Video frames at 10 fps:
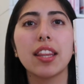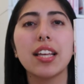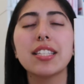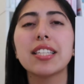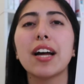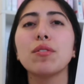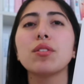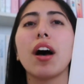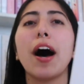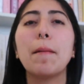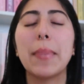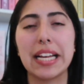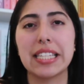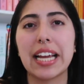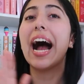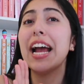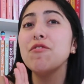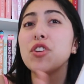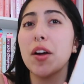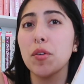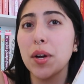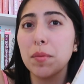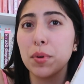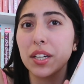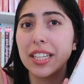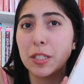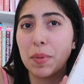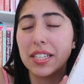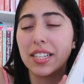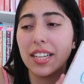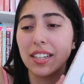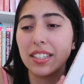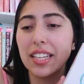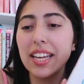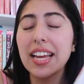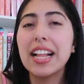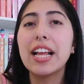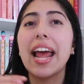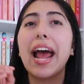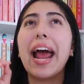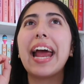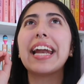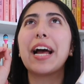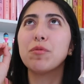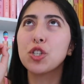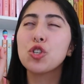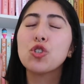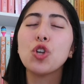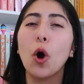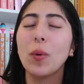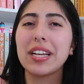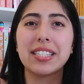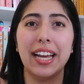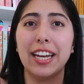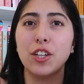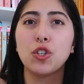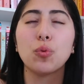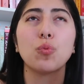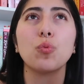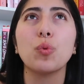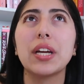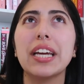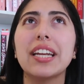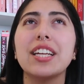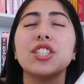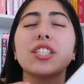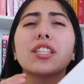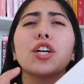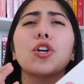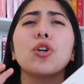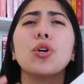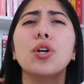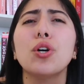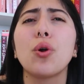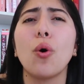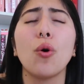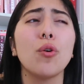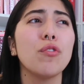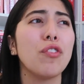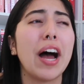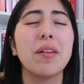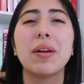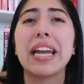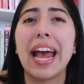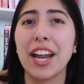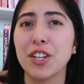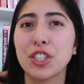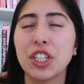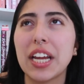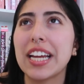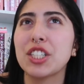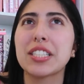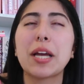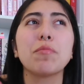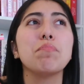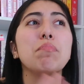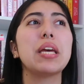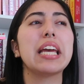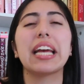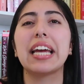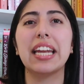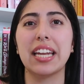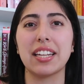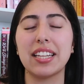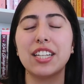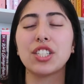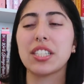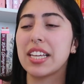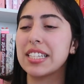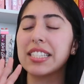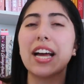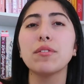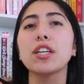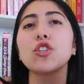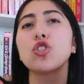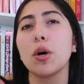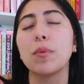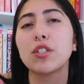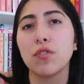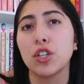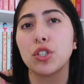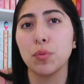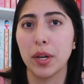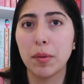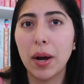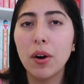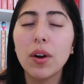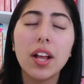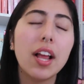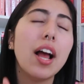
This sounds amazing. I've never read a book that's based in Italy, and I'm just so excited to read just the good old vibe and energy and just like being in Italy. It sounds like so much fun to read about.